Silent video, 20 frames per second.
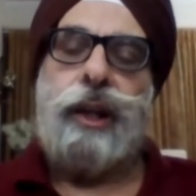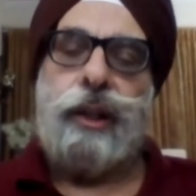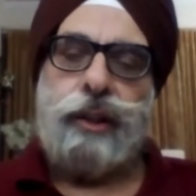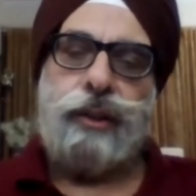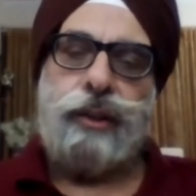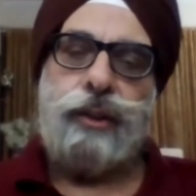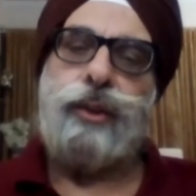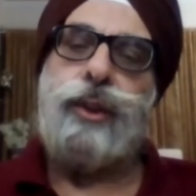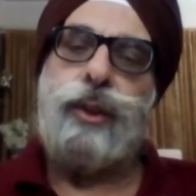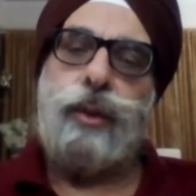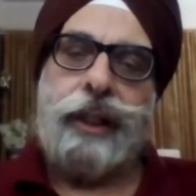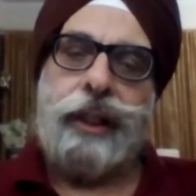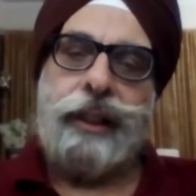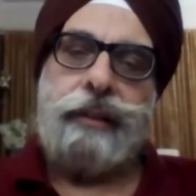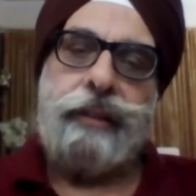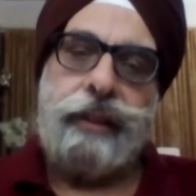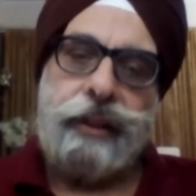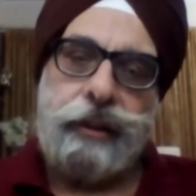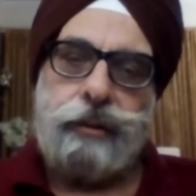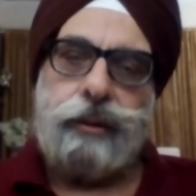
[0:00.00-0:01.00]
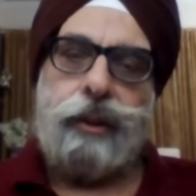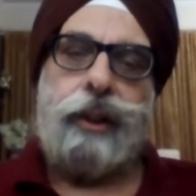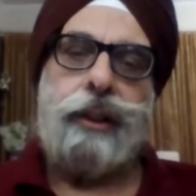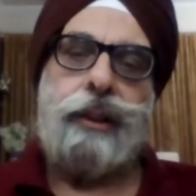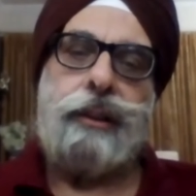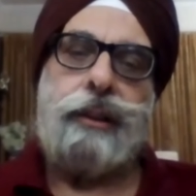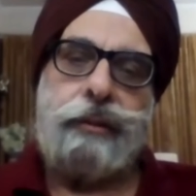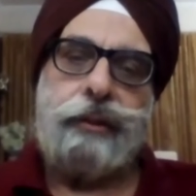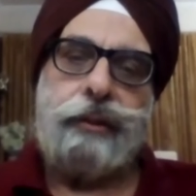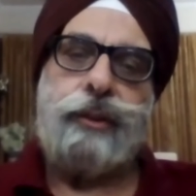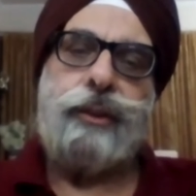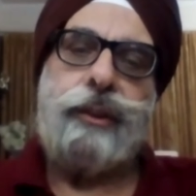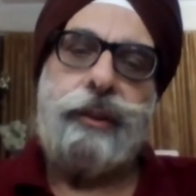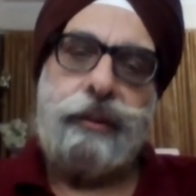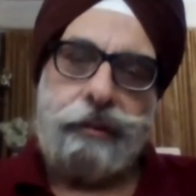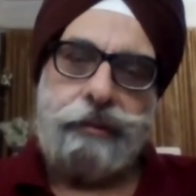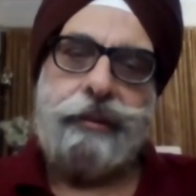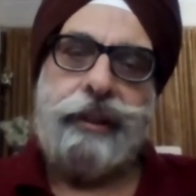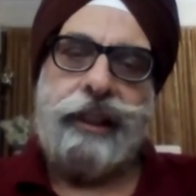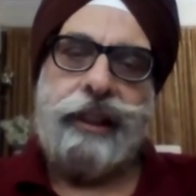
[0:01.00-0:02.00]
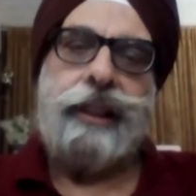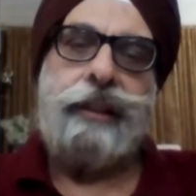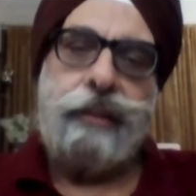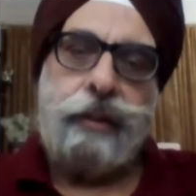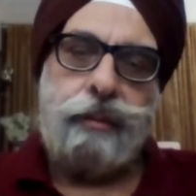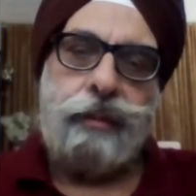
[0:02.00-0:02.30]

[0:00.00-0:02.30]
you do whatever you want, we'll give you